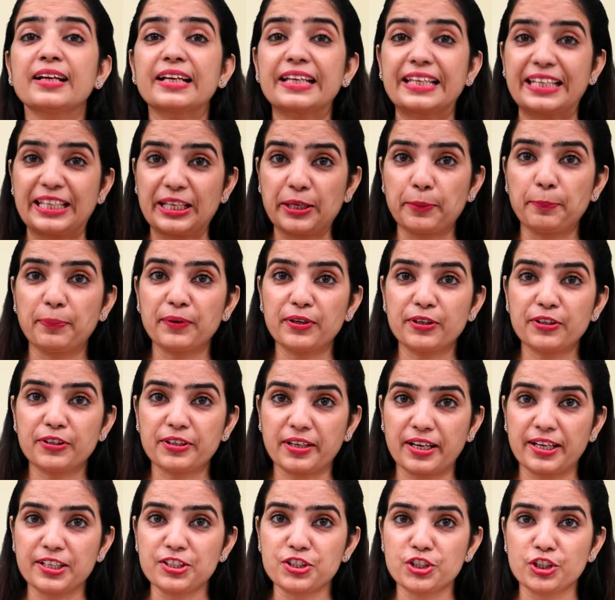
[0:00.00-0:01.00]
Keep in
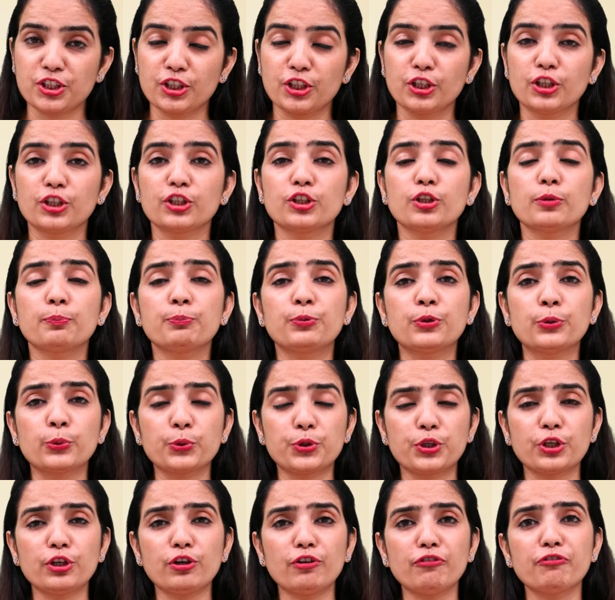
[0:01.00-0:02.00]
touch. The
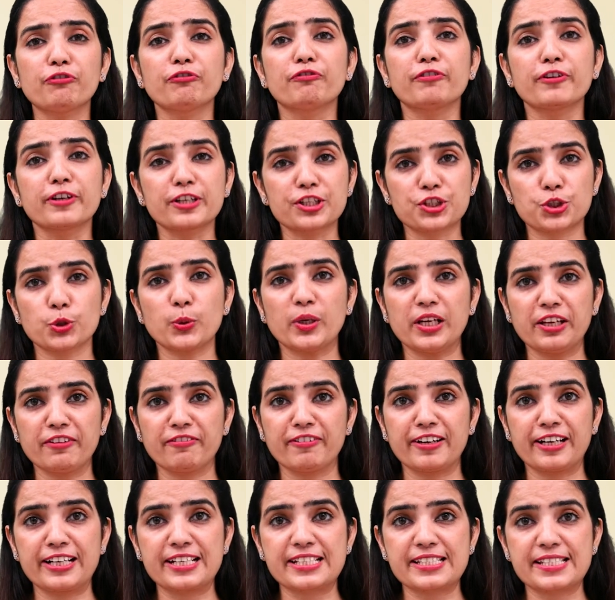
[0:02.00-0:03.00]
beauty of virtual
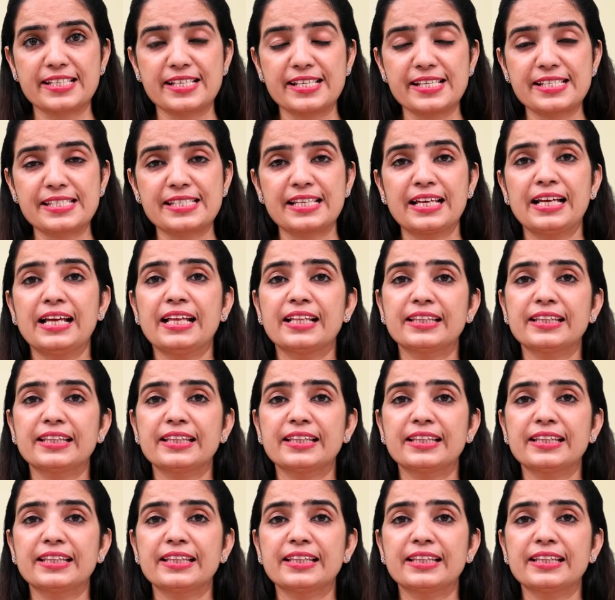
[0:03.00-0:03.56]
events is